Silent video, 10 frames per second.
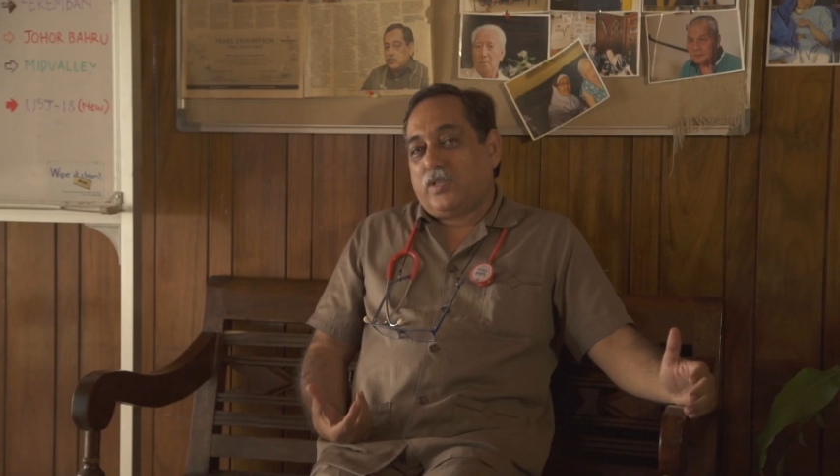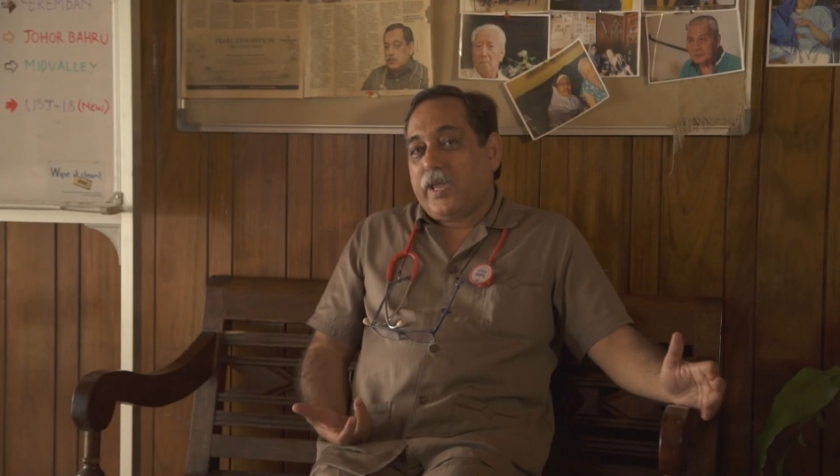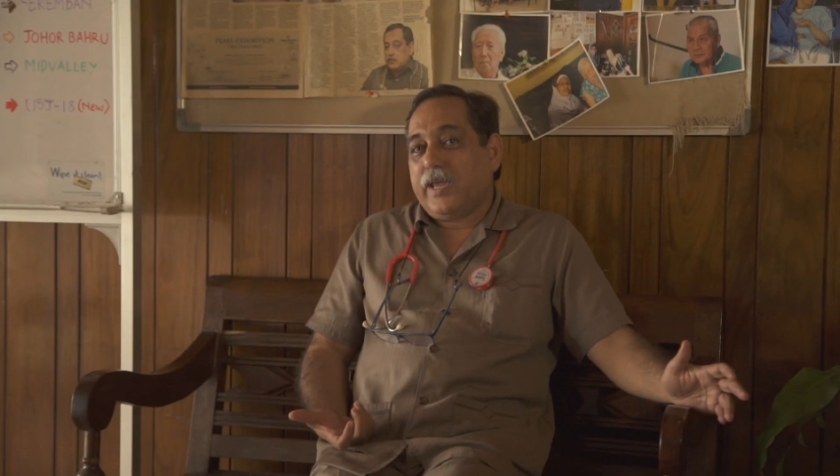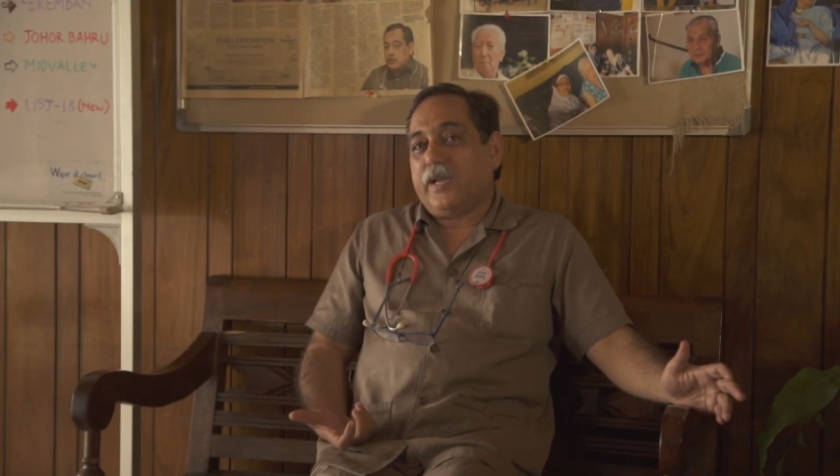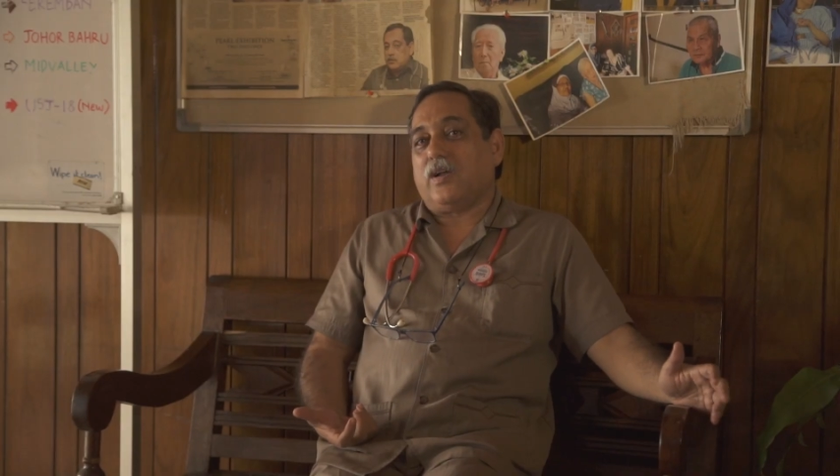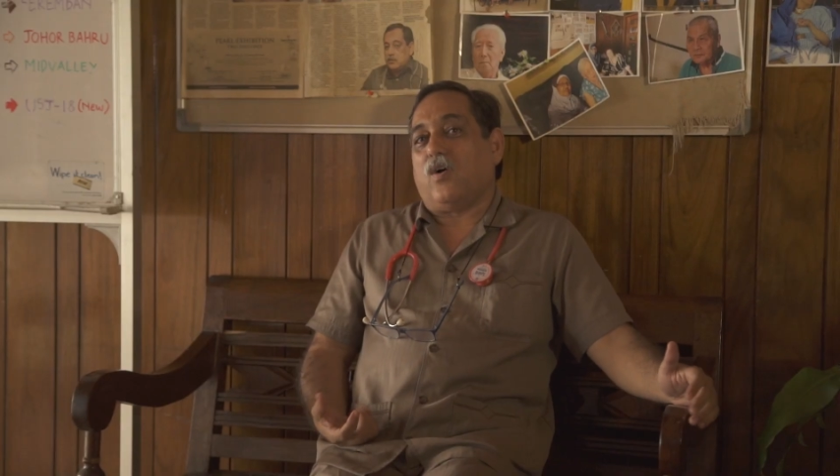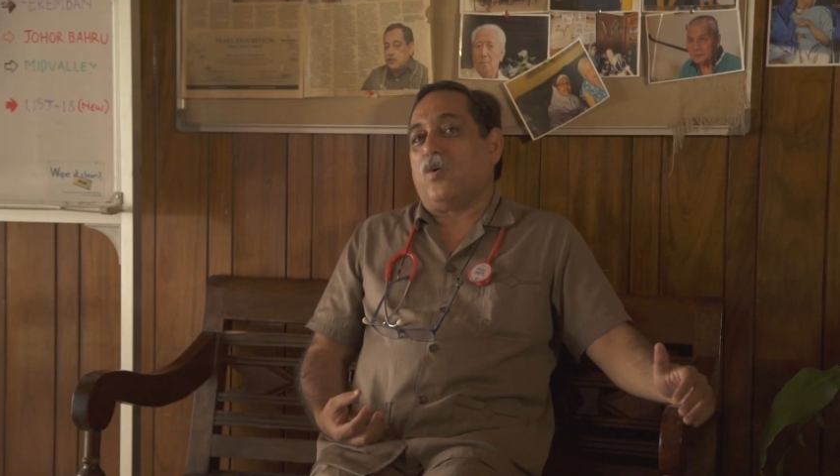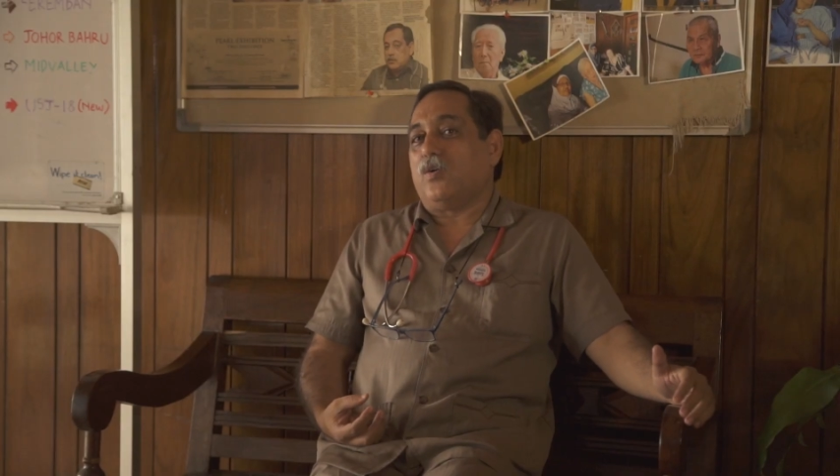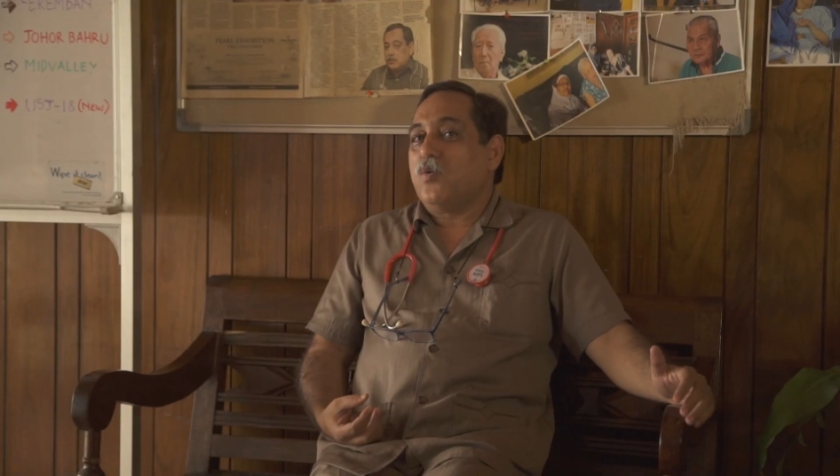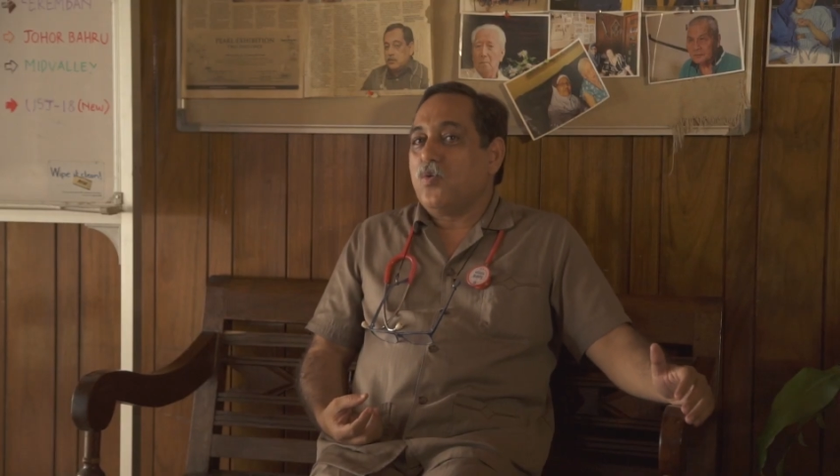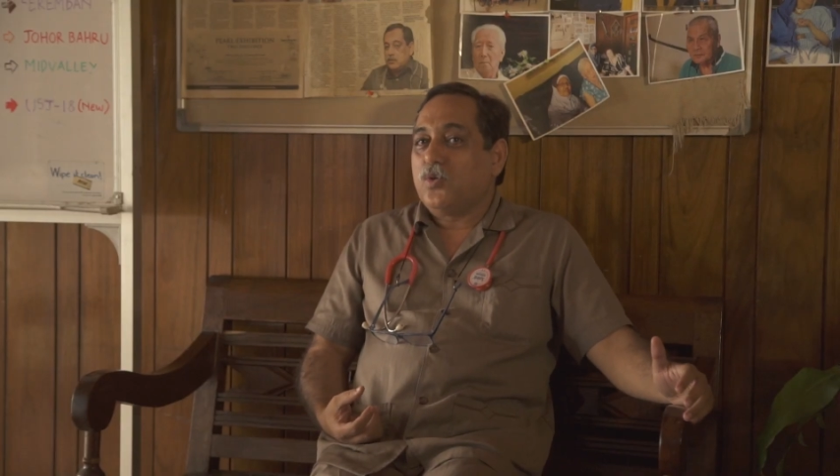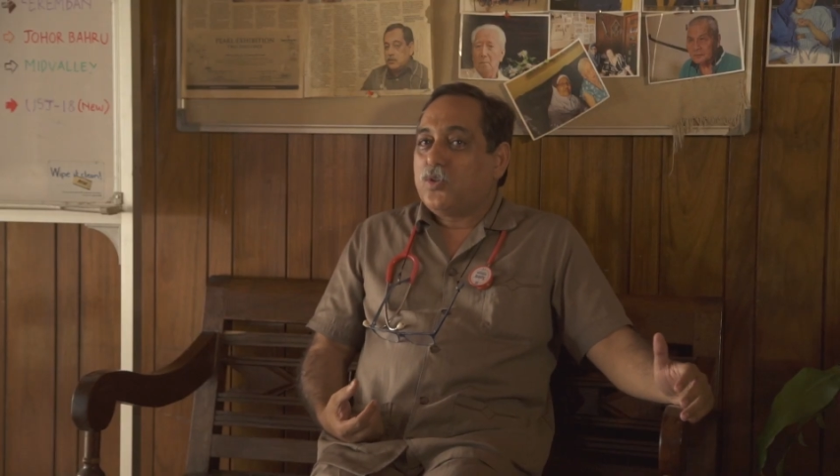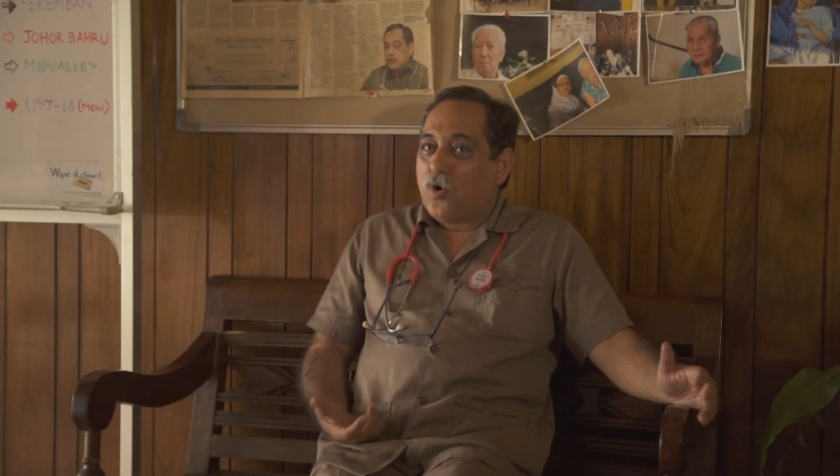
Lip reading: think or who